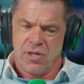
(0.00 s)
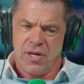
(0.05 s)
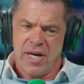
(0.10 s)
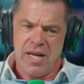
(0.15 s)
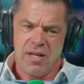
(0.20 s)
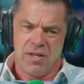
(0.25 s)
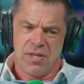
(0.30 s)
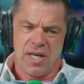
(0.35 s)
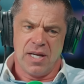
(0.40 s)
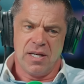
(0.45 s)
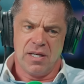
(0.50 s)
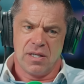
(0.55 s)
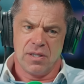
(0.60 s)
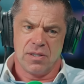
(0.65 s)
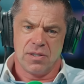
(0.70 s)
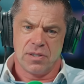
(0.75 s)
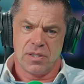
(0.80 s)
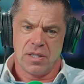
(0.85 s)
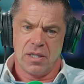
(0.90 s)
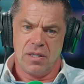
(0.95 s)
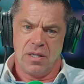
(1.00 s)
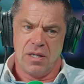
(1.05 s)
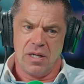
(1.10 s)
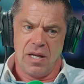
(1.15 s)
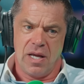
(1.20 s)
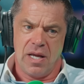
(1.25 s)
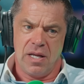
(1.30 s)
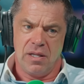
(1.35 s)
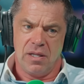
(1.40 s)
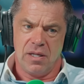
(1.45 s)
great thinkers in
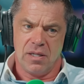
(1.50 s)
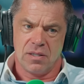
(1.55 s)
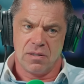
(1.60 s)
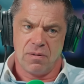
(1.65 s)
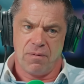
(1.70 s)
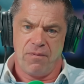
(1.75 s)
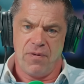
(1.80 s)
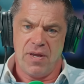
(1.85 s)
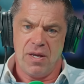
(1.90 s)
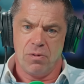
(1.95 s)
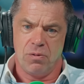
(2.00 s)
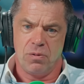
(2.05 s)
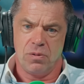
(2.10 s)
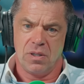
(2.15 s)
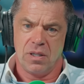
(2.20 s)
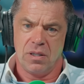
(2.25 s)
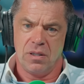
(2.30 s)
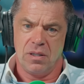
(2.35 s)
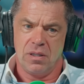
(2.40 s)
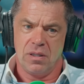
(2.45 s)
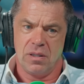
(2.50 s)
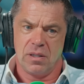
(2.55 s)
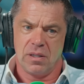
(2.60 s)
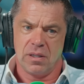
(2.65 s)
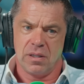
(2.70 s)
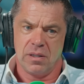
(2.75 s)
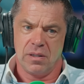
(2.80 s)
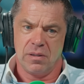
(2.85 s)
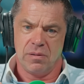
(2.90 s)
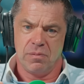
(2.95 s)
this field, and
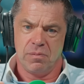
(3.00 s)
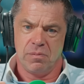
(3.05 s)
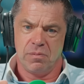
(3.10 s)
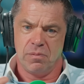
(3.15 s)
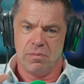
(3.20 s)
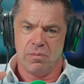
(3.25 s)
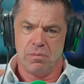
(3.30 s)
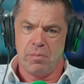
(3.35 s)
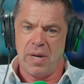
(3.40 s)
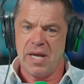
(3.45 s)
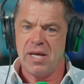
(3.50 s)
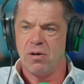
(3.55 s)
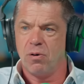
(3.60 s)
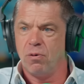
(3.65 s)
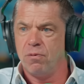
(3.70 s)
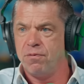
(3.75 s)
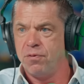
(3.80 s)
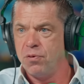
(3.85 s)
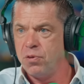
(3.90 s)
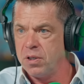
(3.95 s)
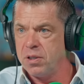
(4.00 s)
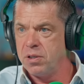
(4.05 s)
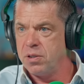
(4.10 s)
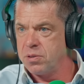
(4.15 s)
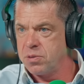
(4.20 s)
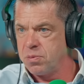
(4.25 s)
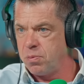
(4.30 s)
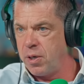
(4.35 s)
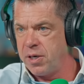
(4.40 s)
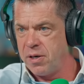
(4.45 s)
Michael Fullan
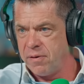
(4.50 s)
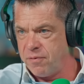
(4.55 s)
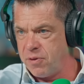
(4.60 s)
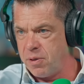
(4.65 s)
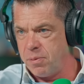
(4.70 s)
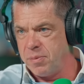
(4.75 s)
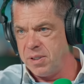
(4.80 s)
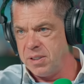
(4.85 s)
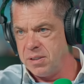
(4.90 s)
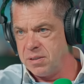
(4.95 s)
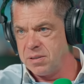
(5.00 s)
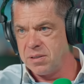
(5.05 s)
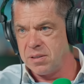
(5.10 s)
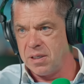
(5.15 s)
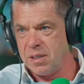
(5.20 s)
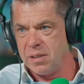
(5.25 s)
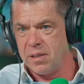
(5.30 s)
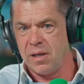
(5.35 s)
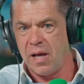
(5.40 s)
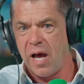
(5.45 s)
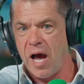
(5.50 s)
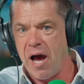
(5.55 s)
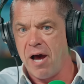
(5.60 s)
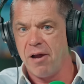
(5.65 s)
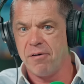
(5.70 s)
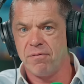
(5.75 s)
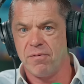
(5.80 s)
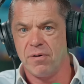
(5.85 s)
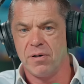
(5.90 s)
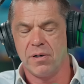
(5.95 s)
is one of them. He's a
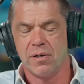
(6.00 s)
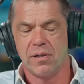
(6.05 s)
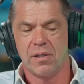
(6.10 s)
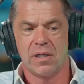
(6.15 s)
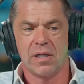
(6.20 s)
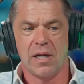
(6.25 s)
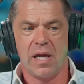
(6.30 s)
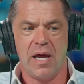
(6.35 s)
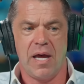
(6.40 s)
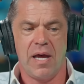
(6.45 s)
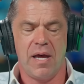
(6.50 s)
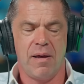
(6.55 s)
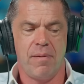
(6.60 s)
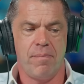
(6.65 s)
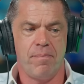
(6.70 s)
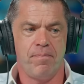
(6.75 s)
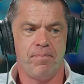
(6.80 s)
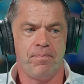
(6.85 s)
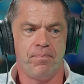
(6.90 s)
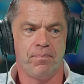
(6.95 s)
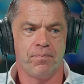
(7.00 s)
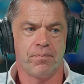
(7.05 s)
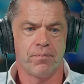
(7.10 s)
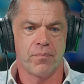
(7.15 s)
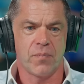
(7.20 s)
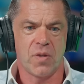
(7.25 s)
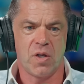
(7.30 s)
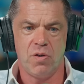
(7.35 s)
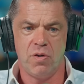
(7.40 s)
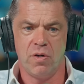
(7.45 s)
Harvard
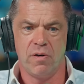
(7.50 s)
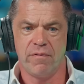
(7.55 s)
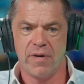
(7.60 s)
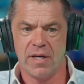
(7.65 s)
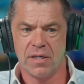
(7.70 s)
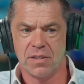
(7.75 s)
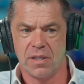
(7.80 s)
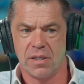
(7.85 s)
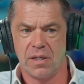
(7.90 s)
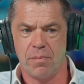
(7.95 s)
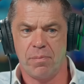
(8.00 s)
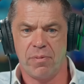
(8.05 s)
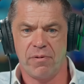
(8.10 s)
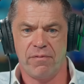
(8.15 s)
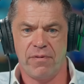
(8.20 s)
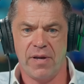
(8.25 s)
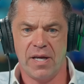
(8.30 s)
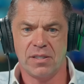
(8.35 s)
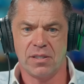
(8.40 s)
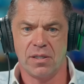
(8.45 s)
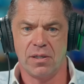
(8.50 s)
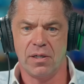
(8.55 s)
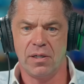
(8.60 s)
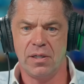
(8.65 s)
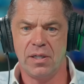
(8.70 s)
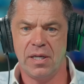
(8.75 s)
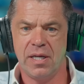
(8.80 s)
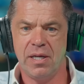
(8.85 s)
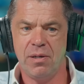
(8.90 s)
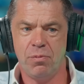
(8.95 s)
University professor,
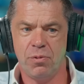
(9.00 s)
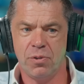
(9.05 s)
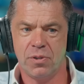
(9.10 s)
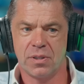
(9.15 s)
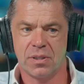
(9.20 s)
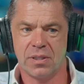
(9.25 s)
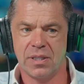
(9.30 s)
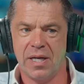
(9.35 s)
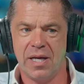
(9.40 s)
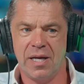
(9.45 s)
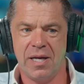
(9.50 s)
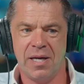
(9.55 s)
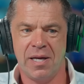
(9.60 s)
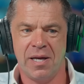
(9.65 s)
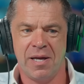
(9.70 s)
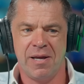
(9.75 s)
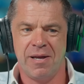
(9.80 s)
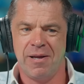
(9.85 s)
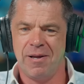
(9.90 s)
and he would say